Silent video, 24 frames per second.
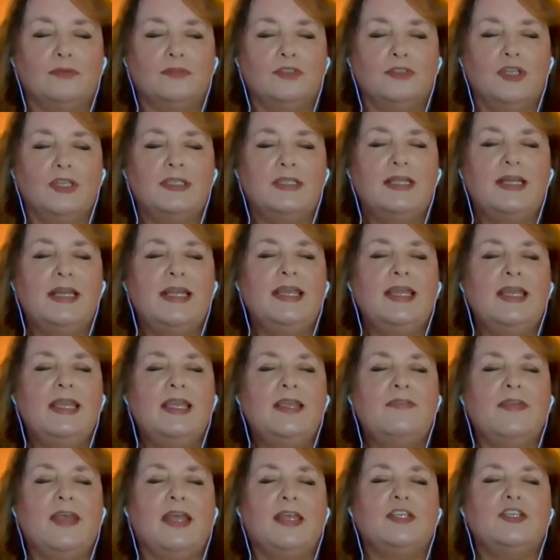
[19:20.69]
Just
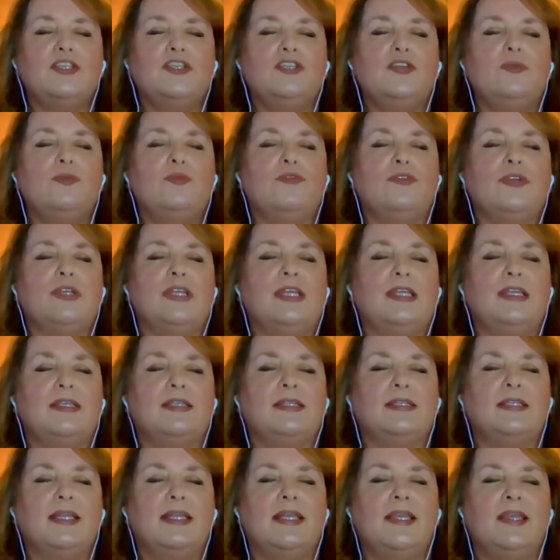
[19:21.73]
leave as you breathe,
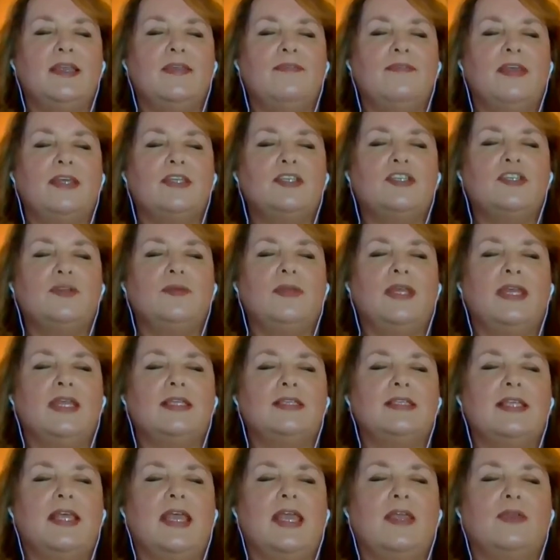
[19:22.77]
leave as you
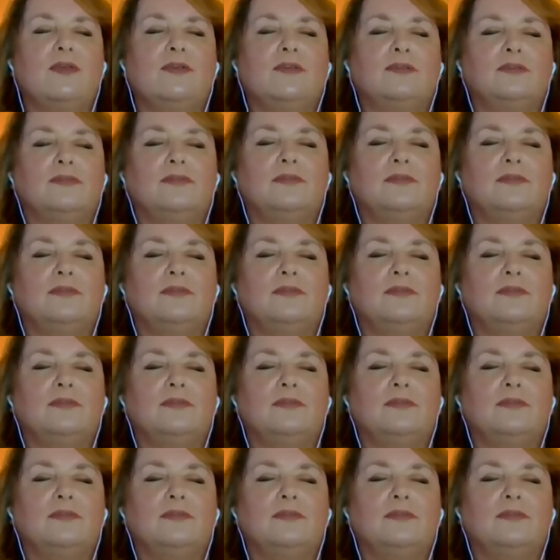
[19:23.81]
exhale.